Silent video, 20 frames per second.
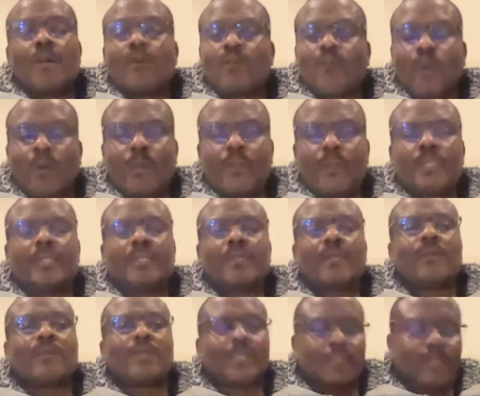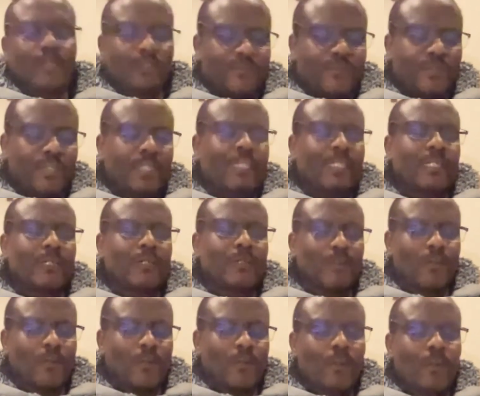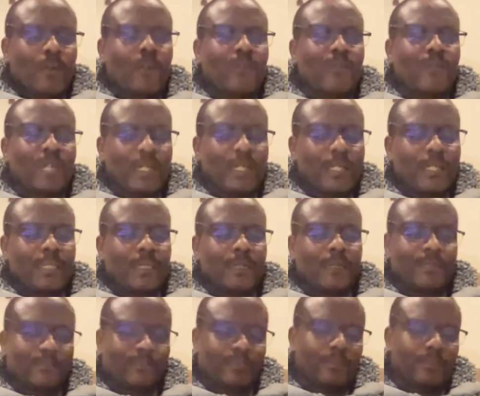God was the father-in-law of Adam.